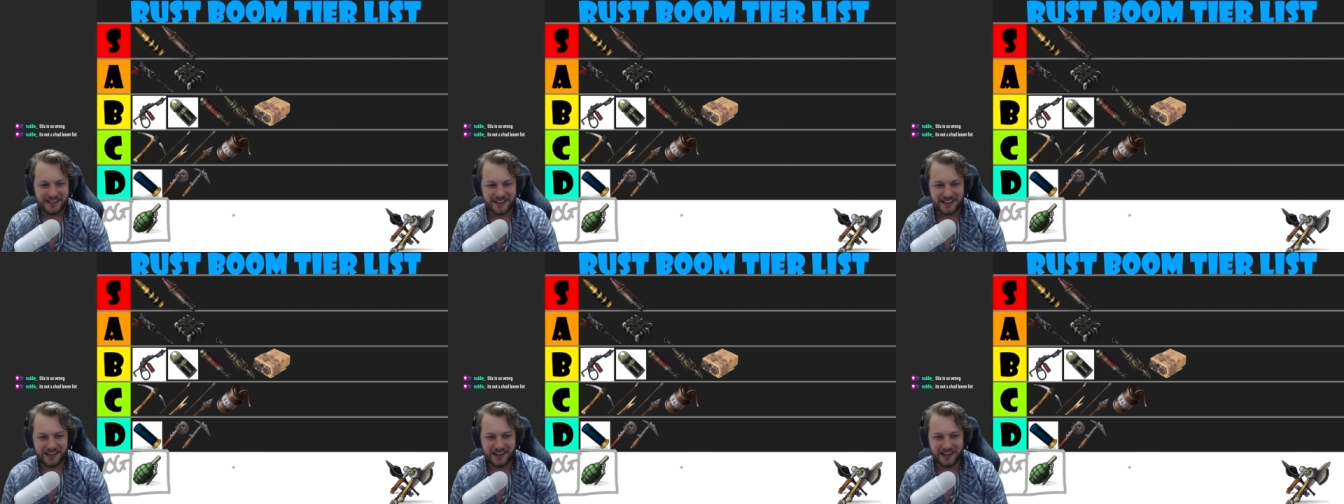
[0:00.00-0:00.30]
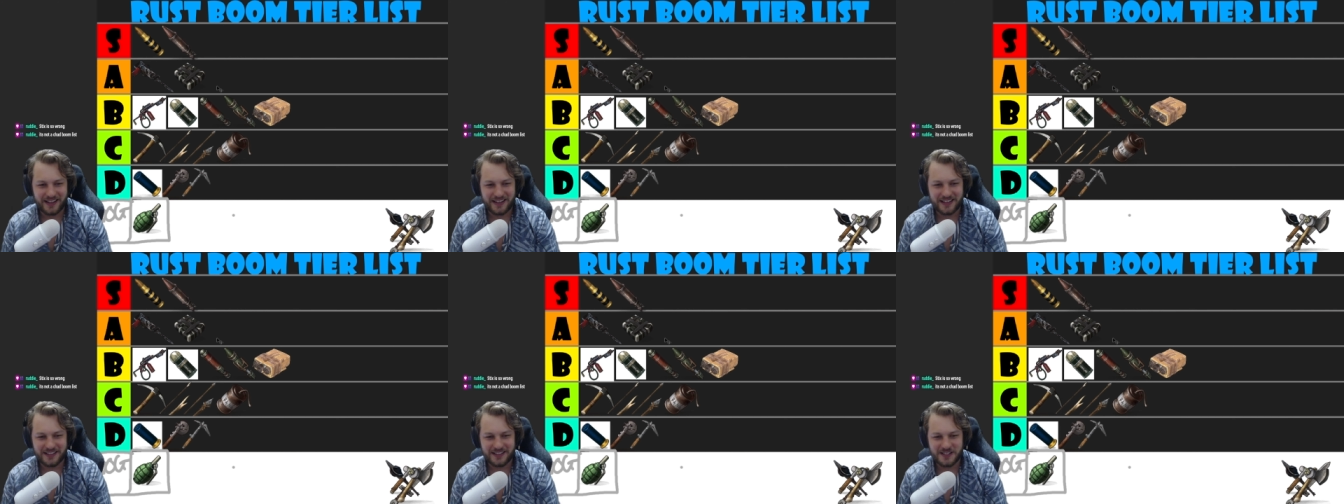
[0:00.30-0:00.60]

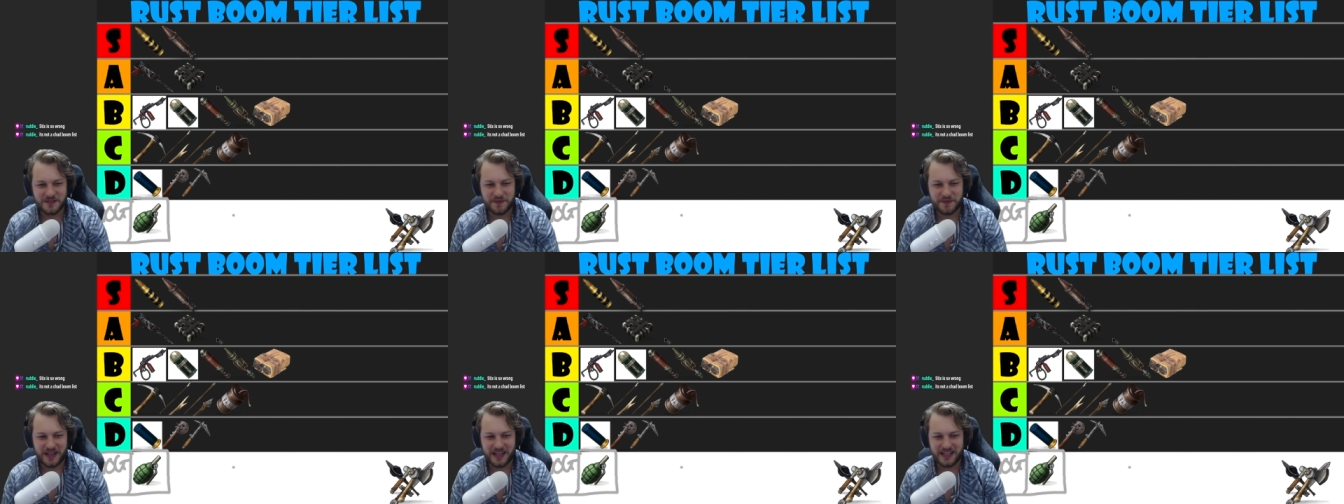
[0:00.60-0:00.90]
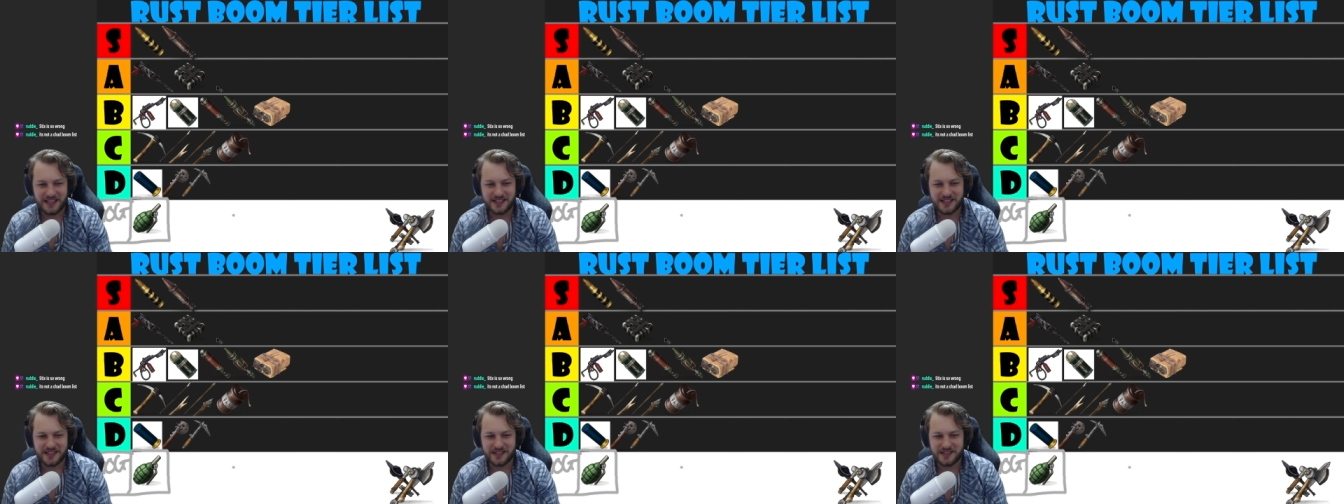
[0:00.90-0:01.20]
Like,
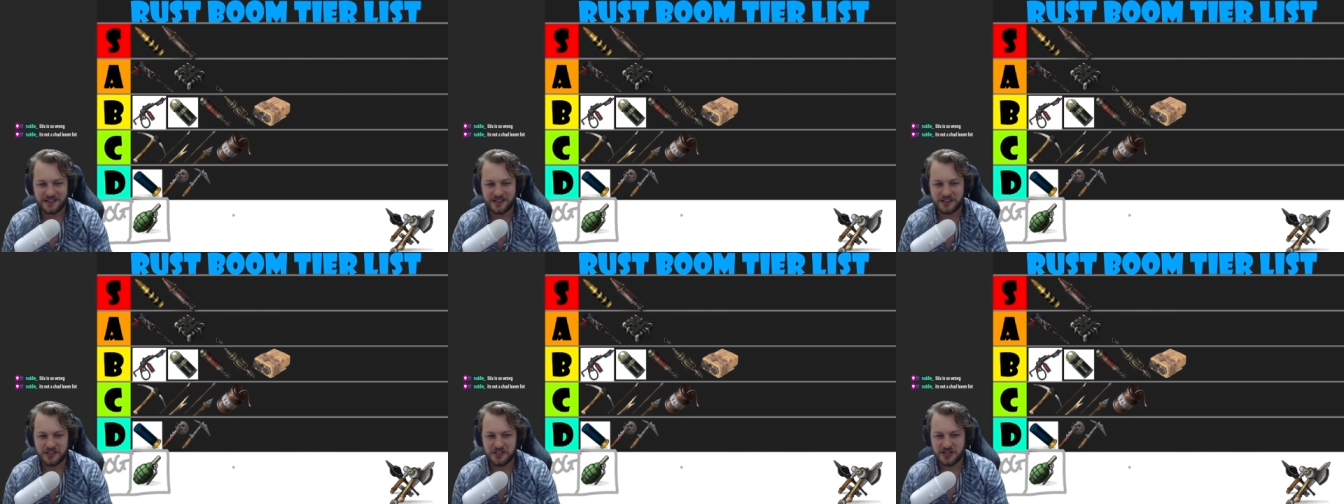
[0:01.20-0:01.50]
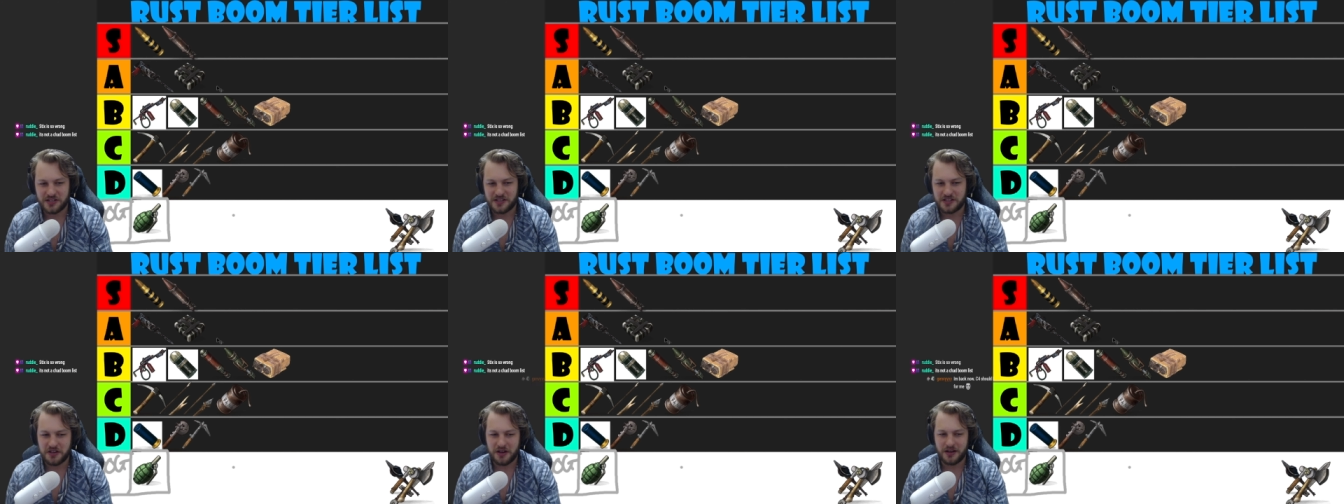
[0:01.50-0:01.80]
Spear's
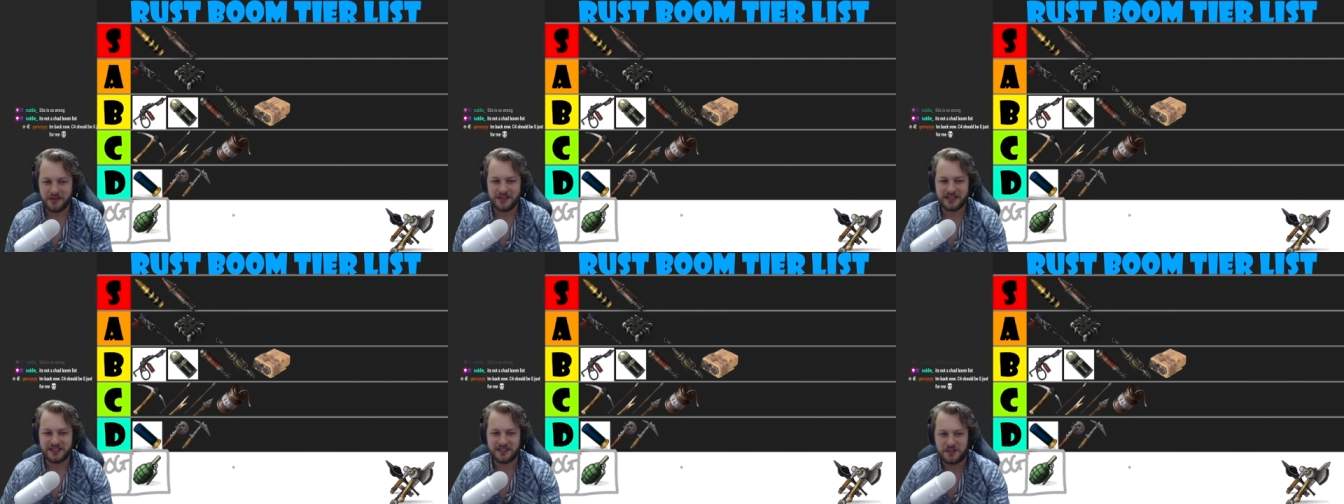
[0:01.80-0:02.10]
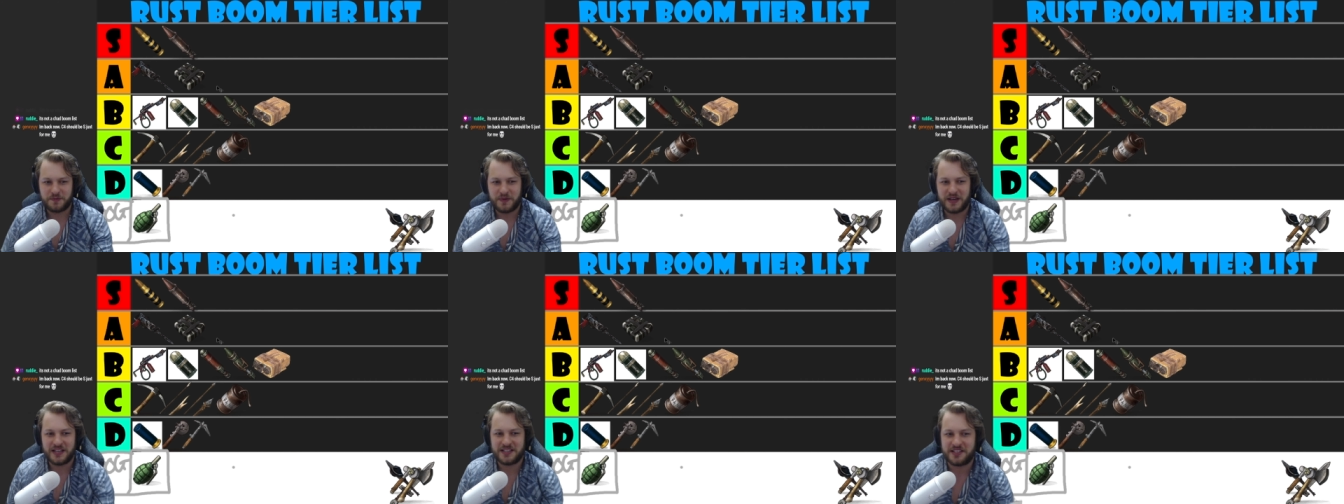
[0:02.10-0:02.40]
just... The only reason
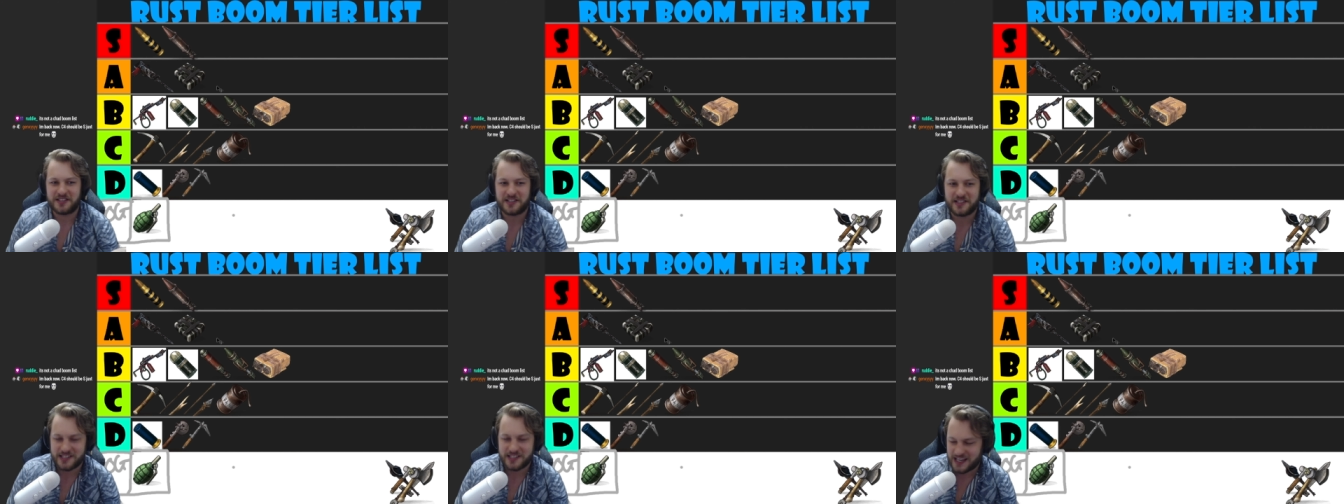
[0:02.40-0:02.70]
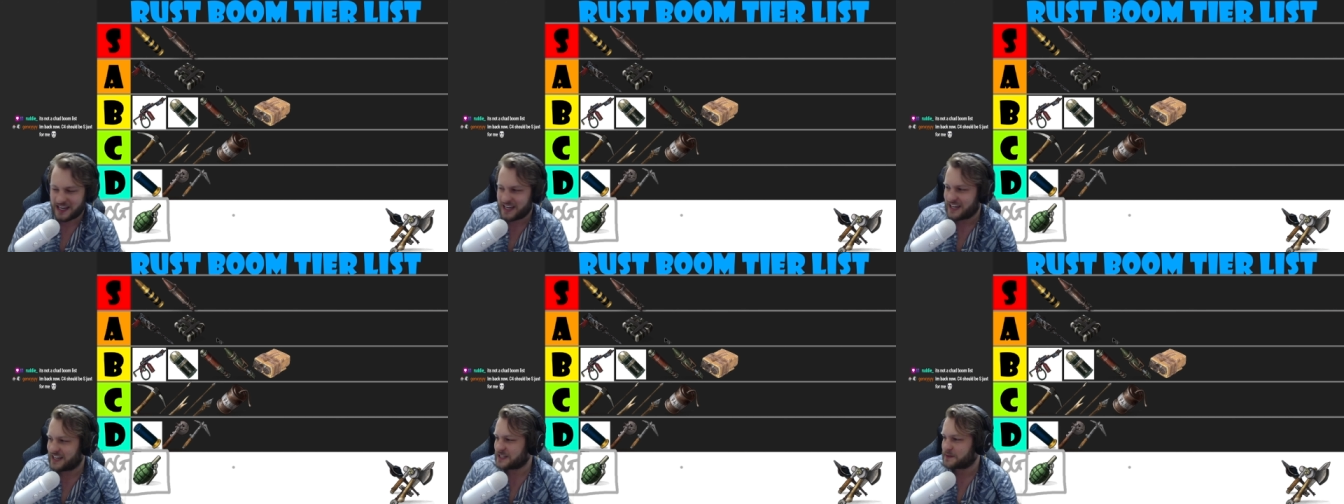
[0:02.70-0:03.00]
Spear's a
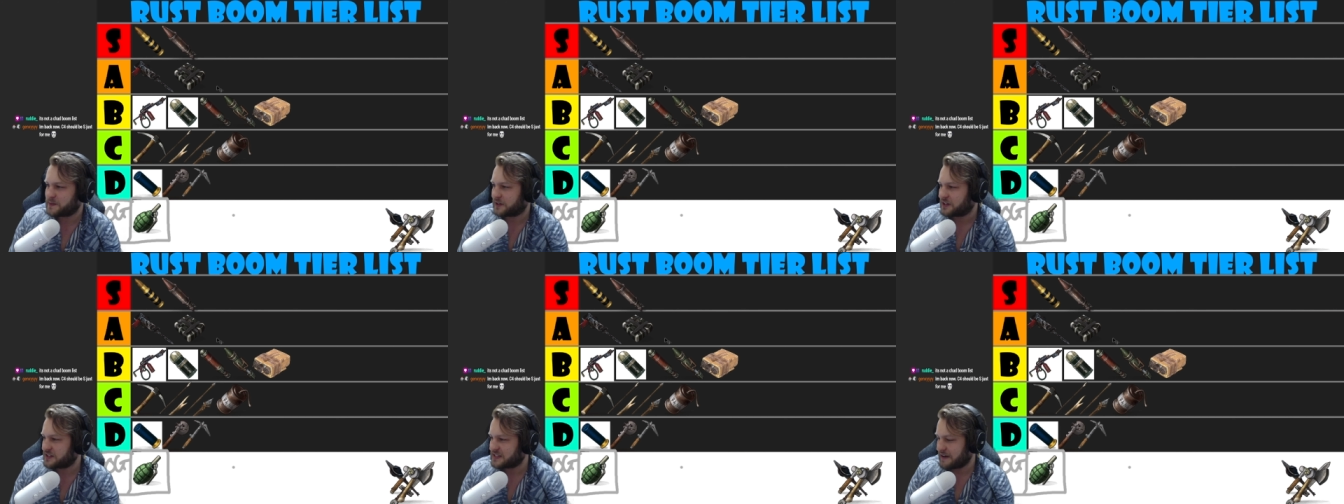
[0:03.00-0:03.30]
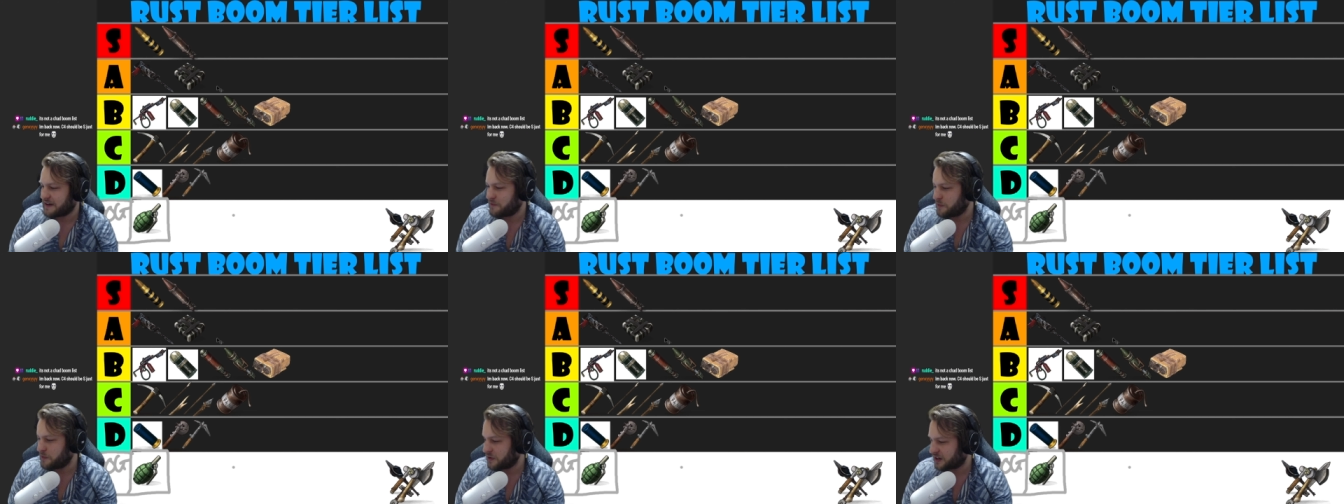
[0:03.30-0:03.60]
C is because
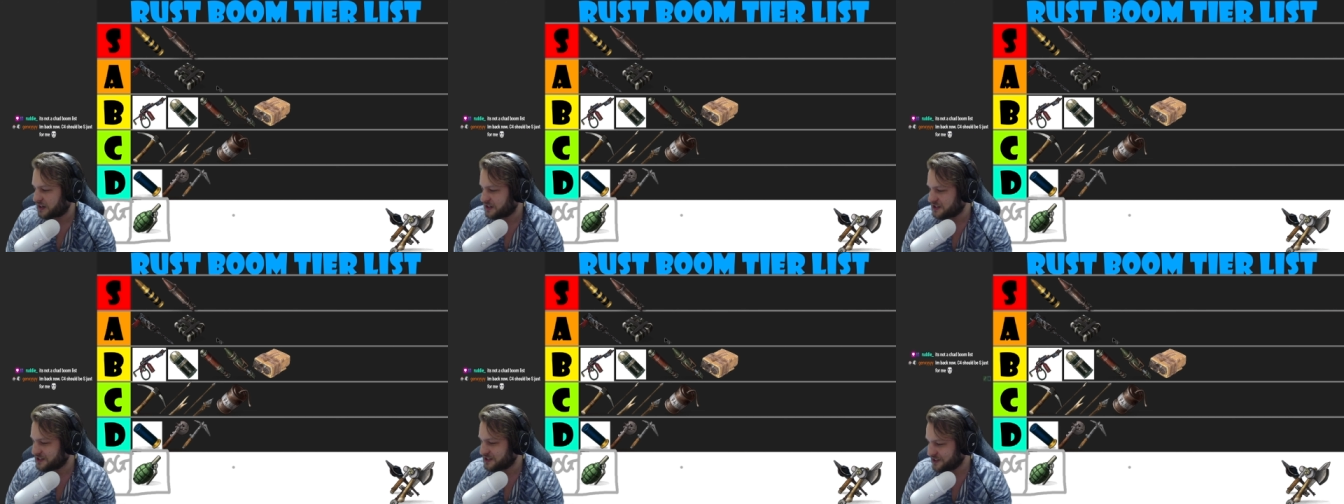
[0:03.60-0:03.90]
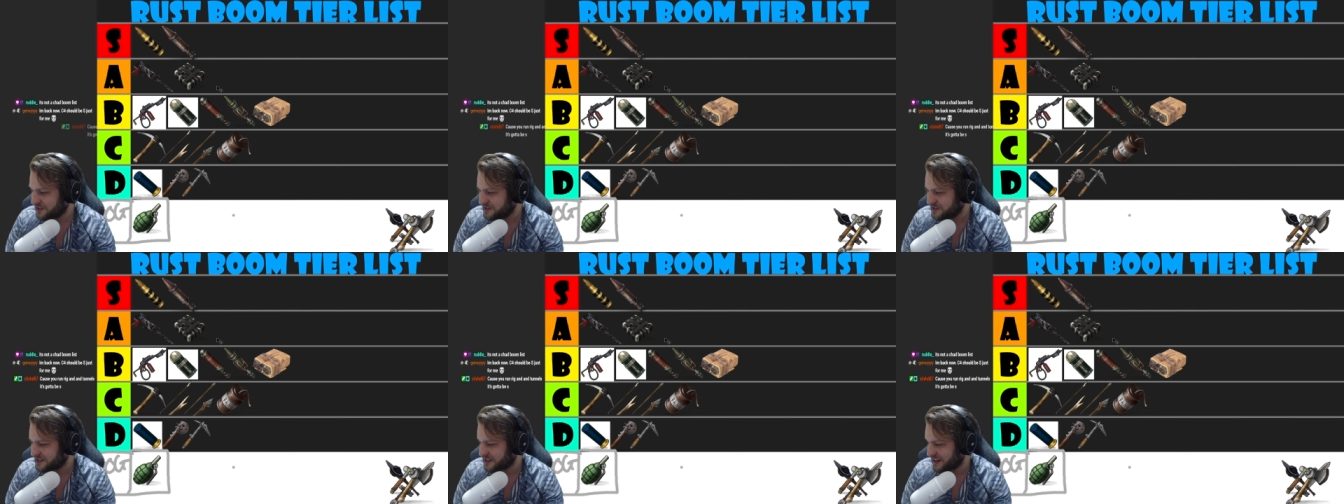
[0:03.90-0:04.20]
everyone can
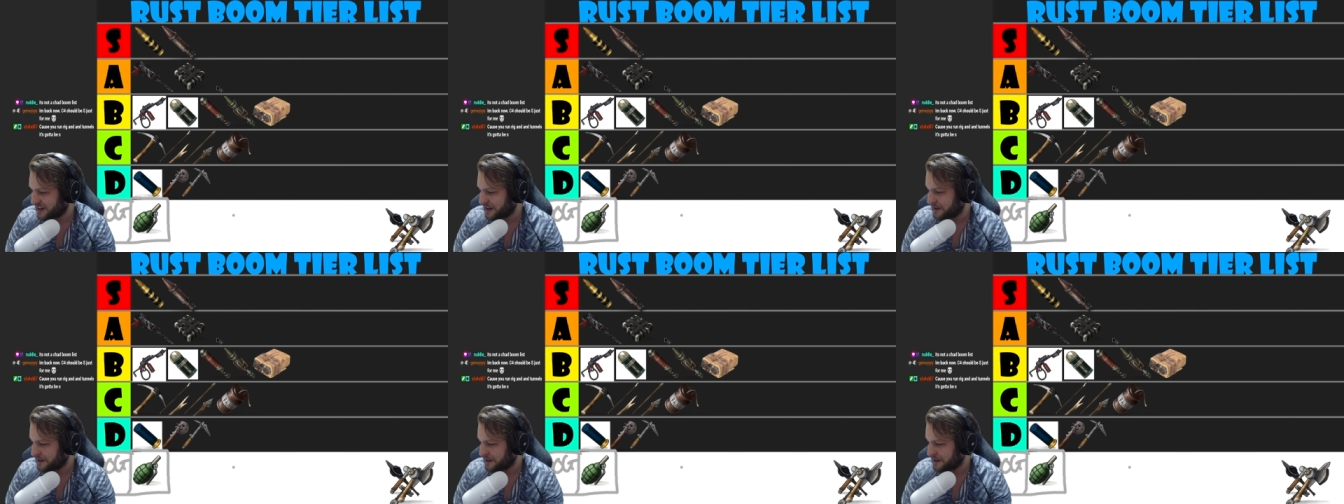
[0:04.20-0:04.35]
use it.